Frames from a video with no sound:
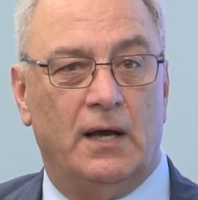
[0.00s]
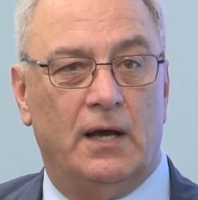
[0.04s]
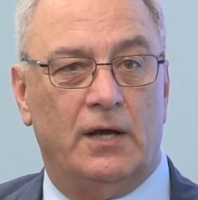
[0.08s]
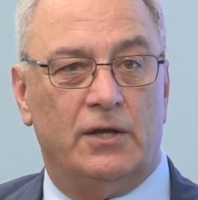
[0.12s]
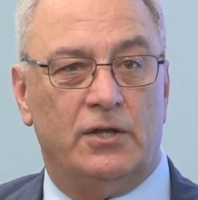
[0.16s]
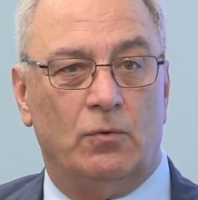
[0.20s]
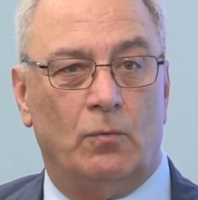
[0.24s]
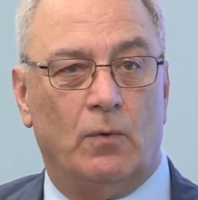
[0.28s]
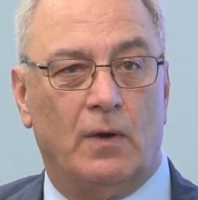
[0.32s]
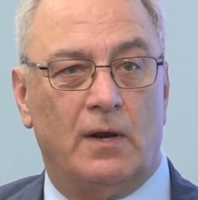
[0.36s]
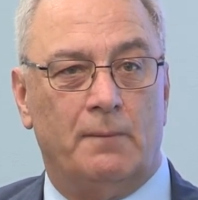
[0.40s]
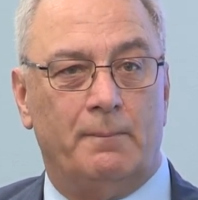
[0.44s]

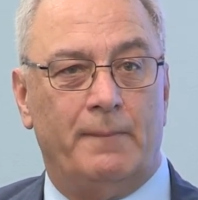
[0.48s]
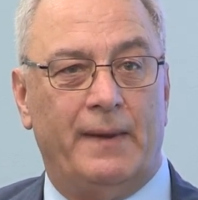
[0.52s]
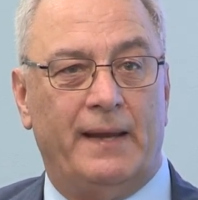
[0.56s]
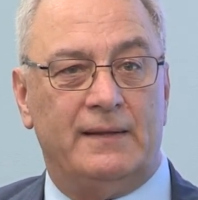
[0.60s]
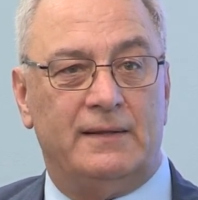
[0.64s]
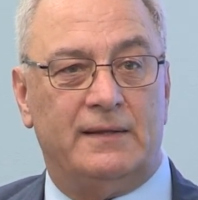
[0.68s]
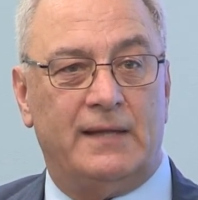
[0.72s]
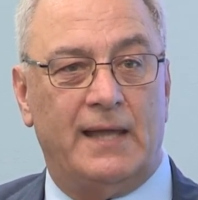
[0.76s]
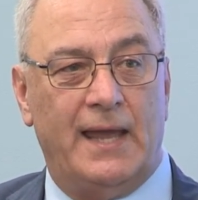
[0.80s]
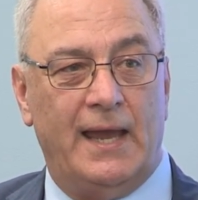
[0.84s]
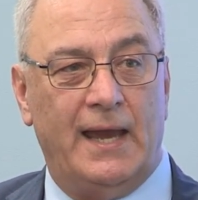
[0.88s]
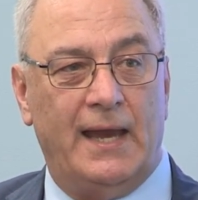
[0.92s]
You want to
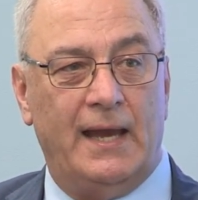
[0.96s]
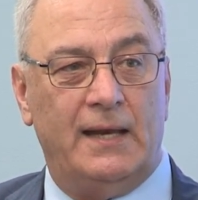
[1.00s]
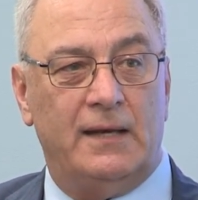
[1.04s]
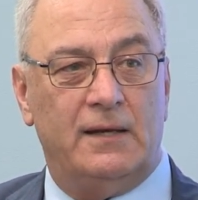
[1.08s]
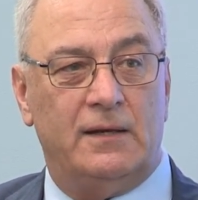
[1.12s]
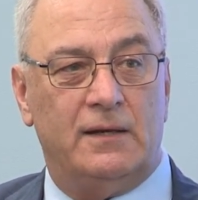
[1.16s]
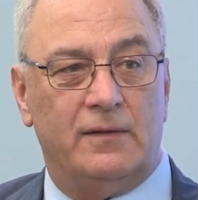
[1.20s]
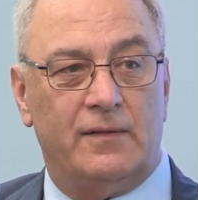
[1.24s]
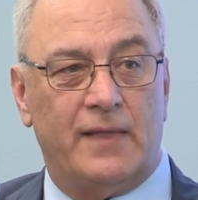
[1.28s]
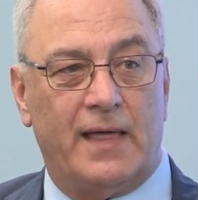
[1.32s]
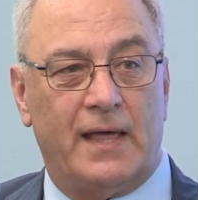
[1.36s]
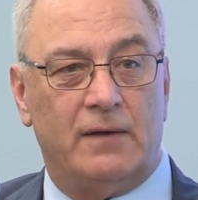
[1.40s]

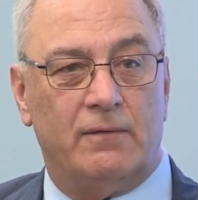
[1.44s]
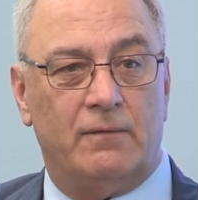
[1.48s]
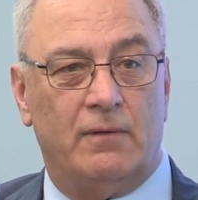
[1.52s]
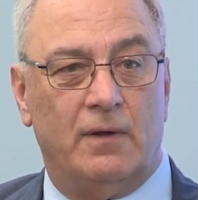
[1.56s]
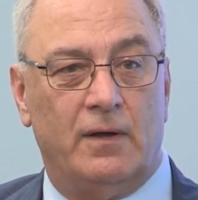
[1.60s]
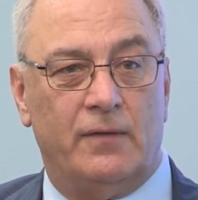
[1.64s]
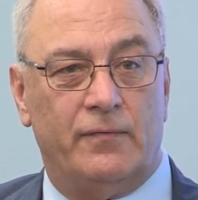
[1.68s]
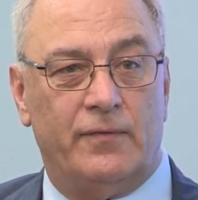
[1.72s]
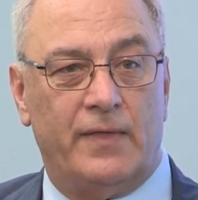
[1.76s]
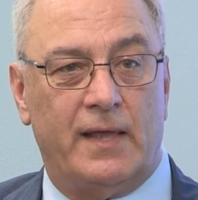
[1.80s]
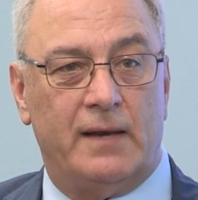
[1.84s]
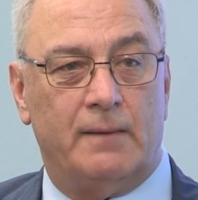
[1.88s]
maintain
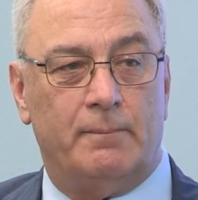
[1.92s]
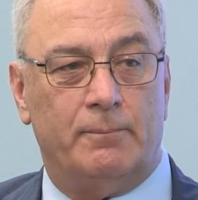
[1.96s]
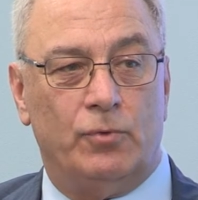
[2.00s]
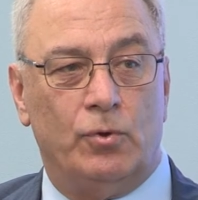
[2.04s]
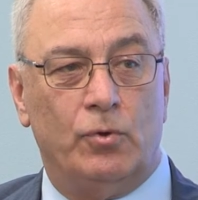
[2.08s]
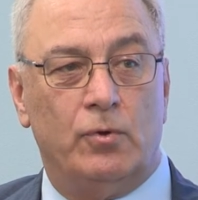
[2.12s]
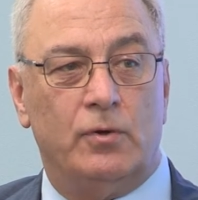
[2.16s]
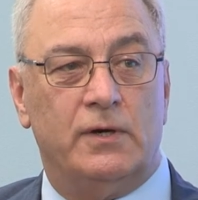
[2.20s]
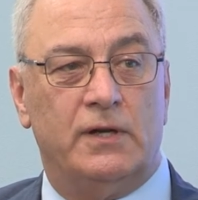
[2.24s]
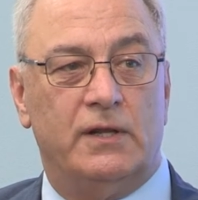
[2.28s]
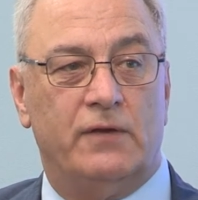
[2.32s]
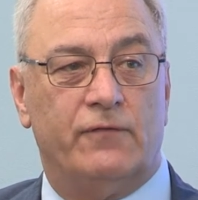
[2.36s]
that
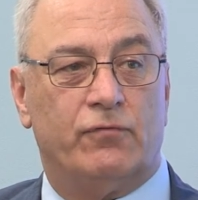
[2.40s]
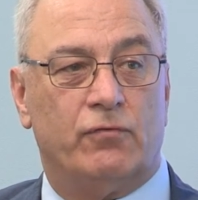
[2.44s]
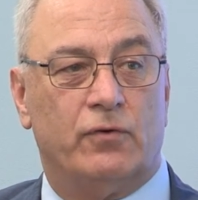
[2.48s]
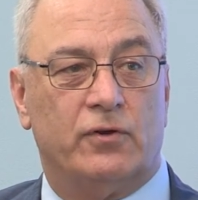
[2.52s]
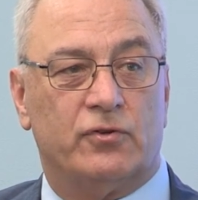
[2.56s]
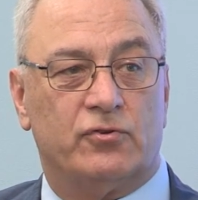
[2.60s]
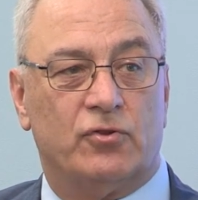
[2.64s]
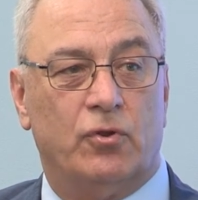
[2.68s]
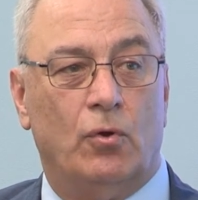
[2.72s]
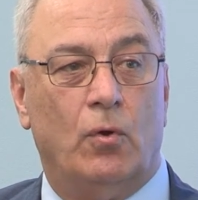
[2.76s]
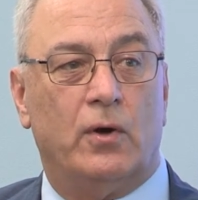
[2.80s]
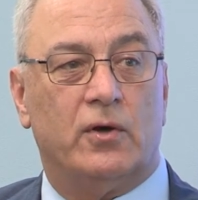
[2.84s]
immunity for
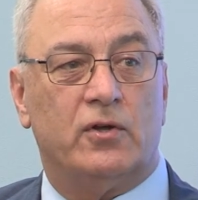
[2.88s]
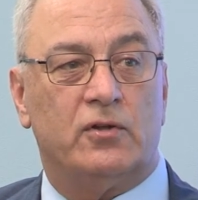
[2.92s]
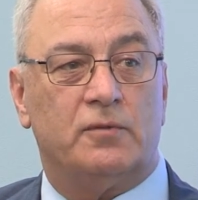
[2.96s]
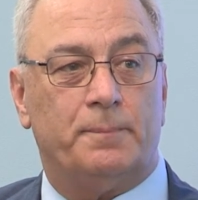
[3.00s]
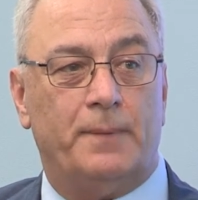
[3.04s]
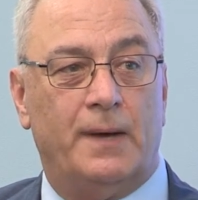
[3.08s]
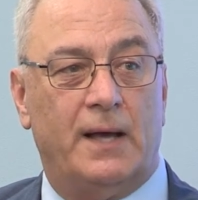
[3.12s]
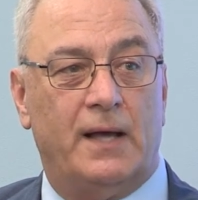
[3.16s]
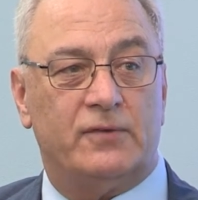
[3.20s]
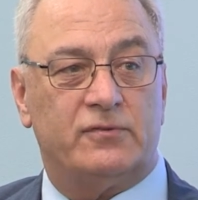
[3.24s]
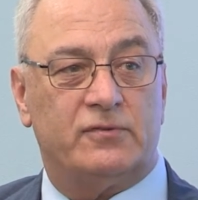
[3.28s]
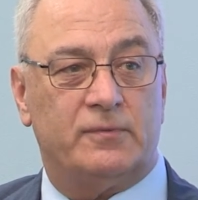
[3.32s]
as long as
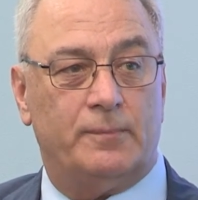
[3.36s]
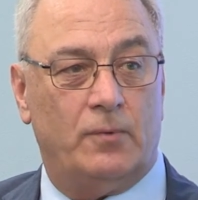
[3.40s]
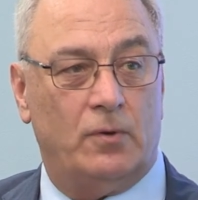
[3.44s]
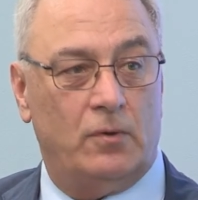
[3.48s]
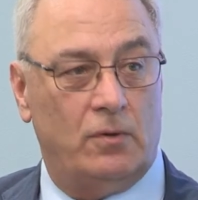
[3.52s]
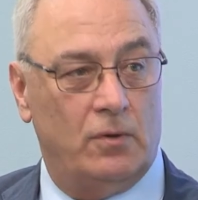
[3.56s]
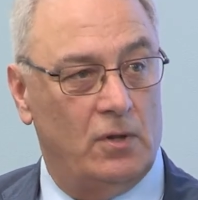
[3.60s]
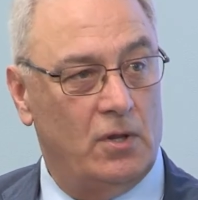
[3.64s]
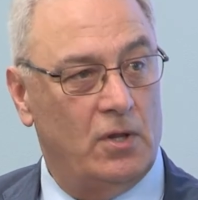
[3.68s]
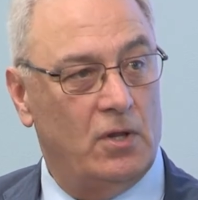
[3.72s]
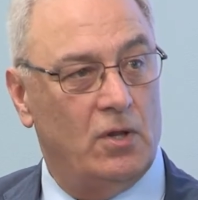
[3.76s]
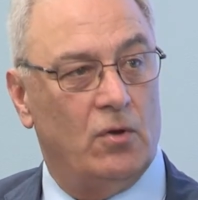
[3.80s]
possible.